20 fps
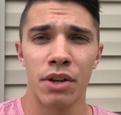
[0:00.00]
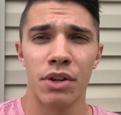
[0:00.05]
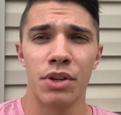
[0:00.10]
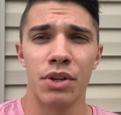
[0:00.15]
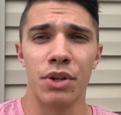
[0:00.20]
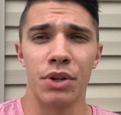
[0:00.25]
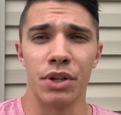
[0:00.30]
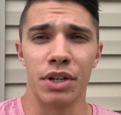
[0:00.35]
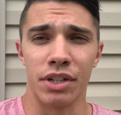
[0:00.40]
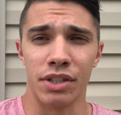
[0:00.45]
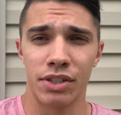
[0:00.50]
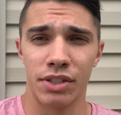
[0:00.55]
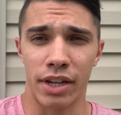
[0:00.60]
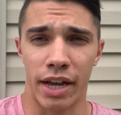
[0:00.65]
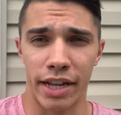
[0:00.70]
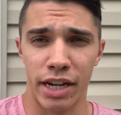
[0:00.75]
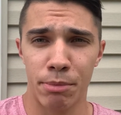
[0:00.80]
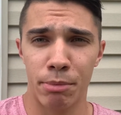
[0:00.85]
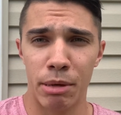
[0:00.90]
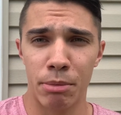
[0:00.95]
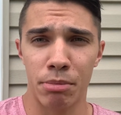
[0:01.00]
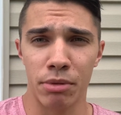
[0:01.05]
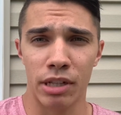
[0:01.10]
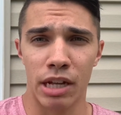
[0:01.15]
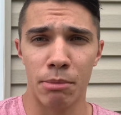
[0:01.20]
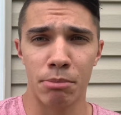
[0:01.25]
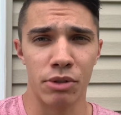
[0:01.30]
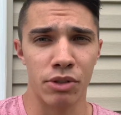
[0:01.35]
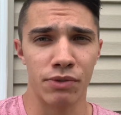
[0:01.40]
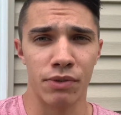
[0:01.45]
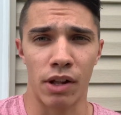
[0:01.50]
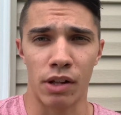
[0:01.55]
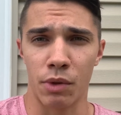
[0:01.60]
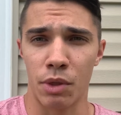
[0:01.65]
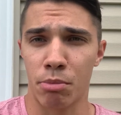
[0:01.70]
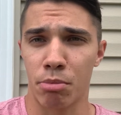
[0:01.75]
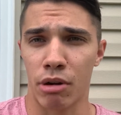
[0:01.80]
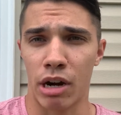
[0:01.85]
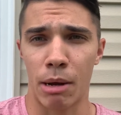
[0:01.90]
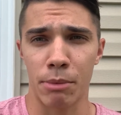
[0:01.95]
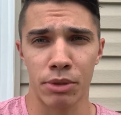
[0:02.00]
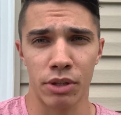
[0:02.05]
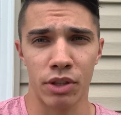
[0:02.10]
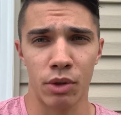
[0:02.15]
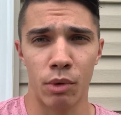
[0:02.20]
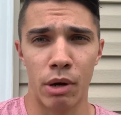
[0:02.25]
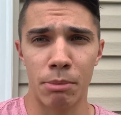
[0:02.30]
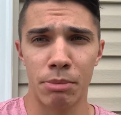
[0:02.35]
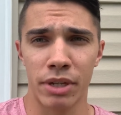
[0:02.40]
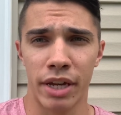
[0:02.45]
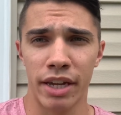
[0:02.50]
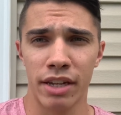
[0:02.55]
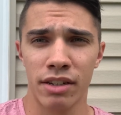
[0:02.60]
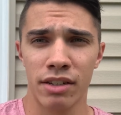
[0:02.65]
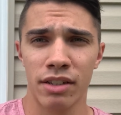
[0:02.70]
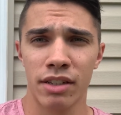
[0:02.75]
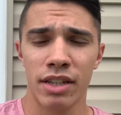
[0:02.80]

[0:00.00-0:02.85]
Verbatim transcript: You're gonna sign your people up, just follow the prompts on the website.